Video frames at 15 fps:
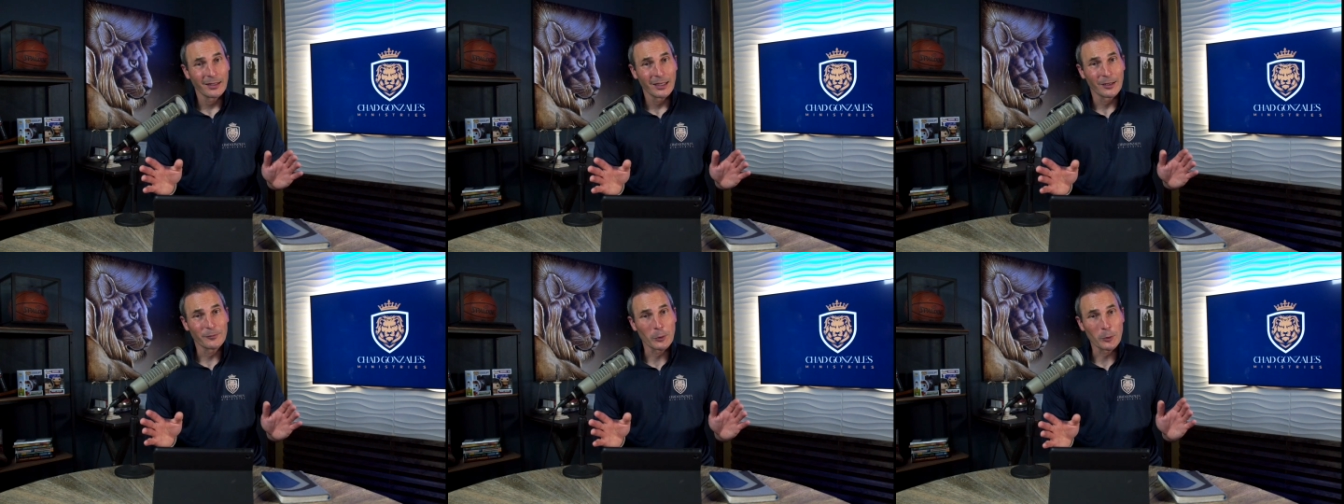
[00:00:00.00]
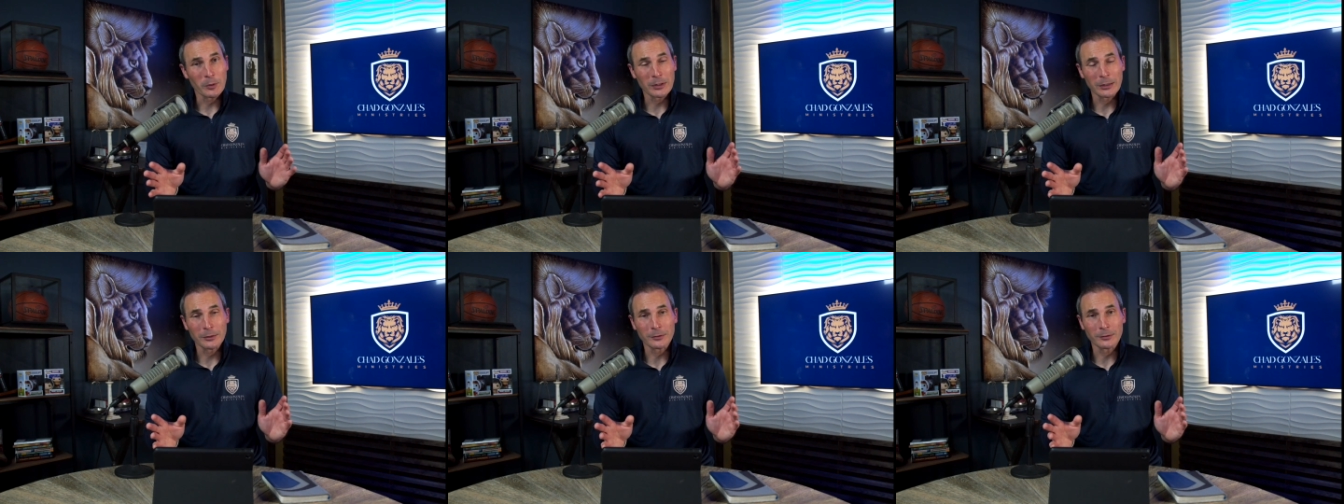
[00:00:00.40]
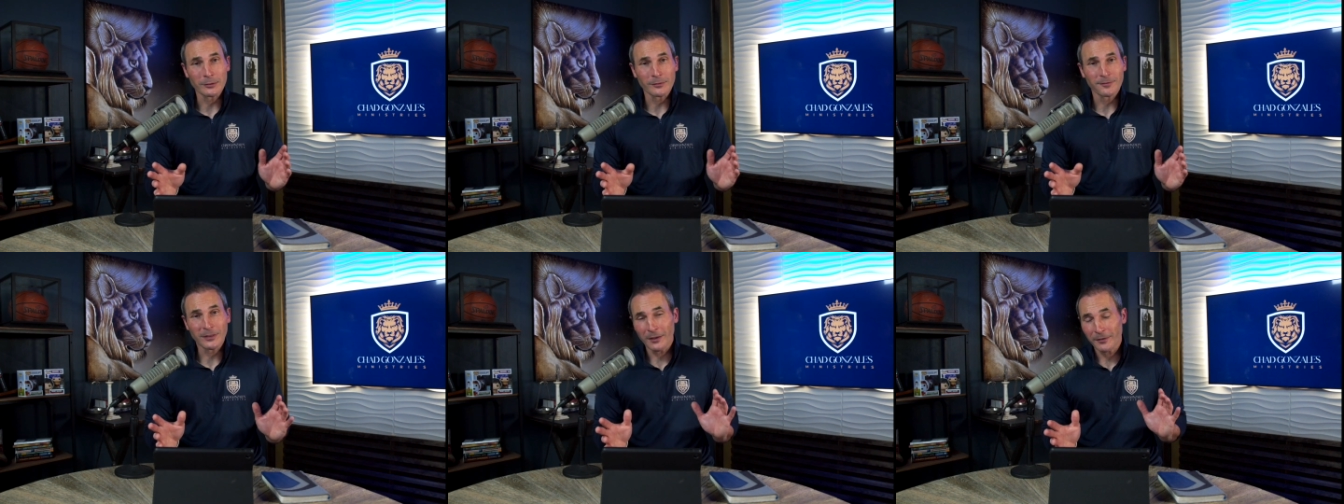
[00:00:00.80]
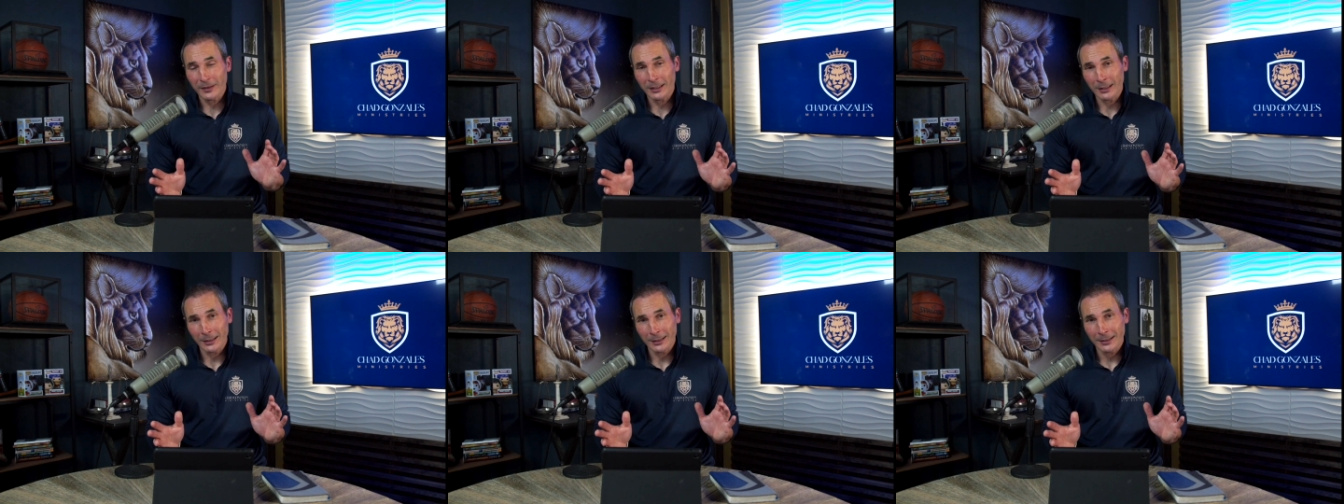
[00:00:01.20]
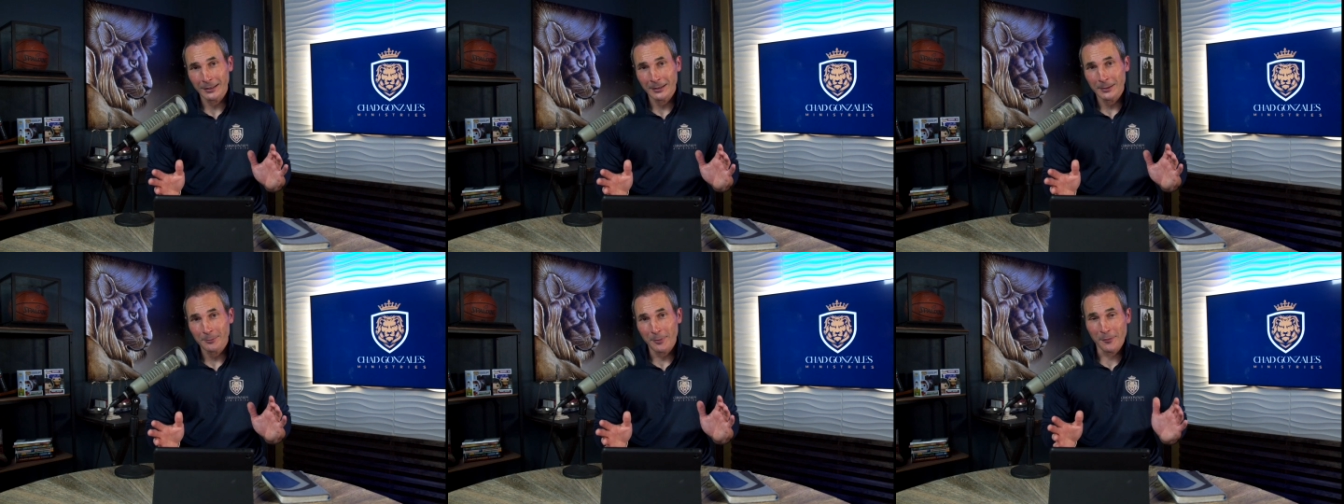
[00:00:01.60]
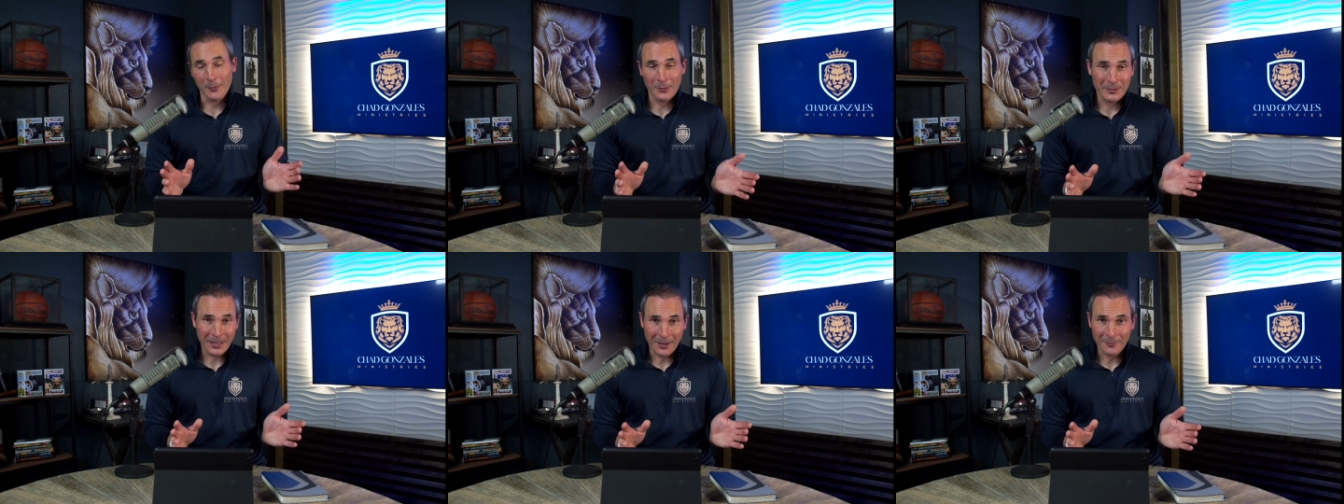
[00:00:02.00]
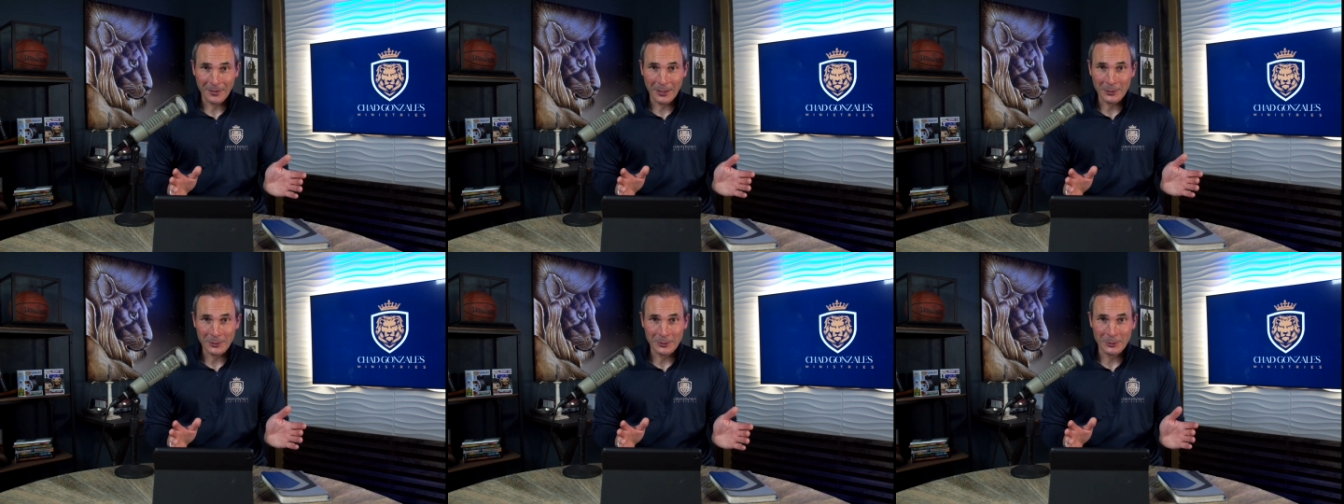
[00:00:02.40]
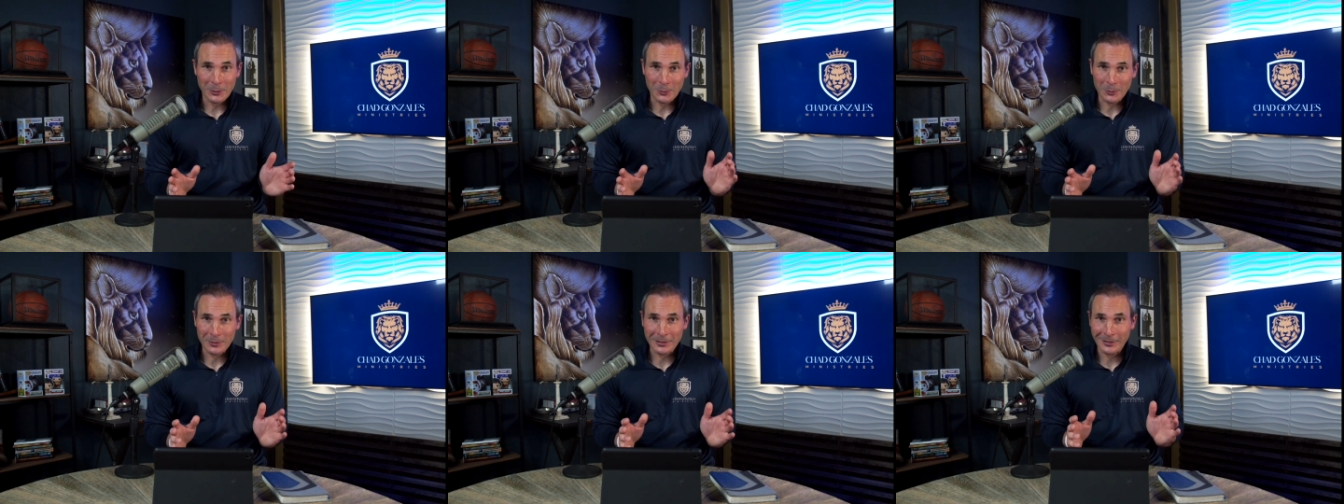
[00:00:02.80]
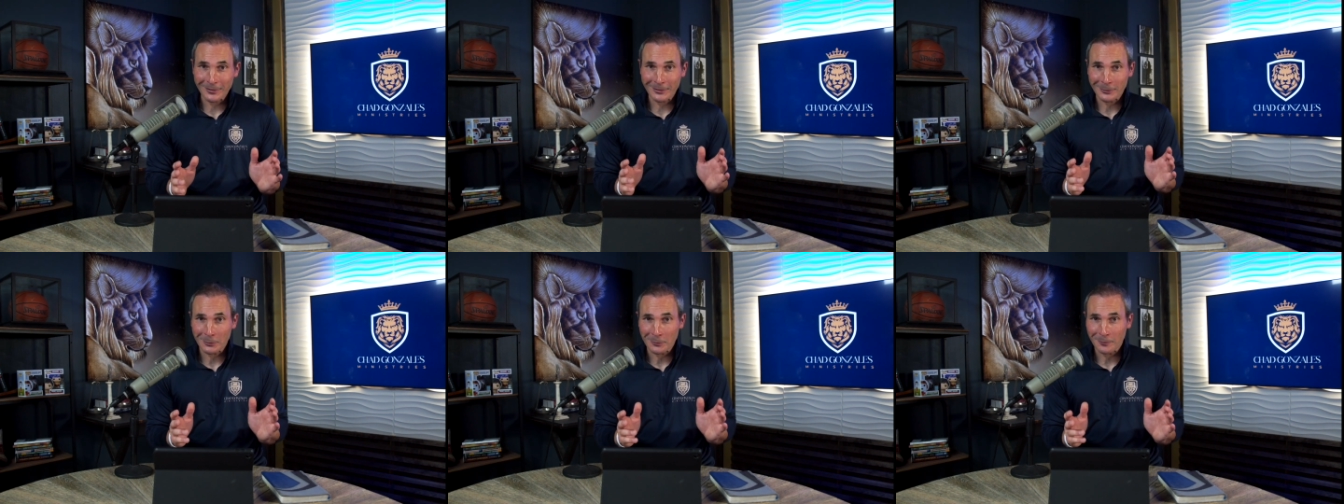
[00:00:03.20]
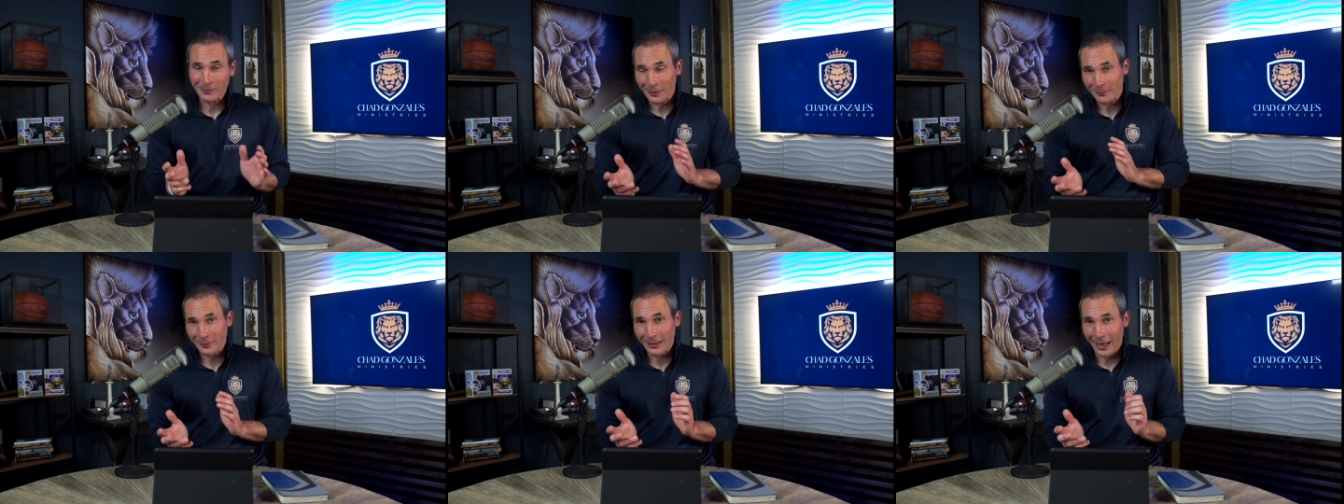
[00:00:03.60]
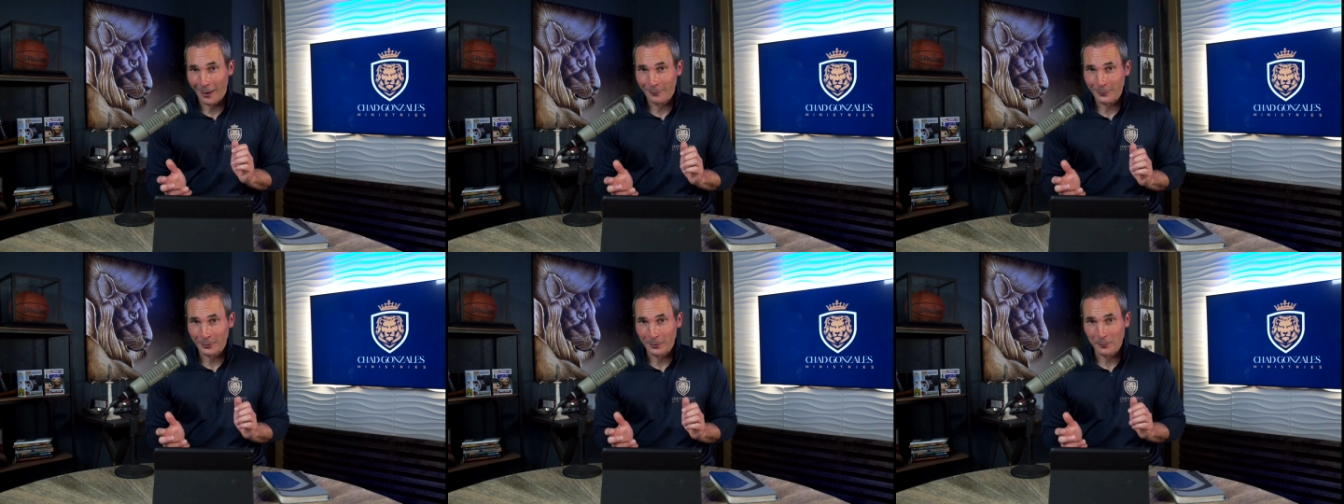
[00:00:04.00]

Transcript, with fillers: If you were a little fluffy before salvation, you were still a little fluffy after.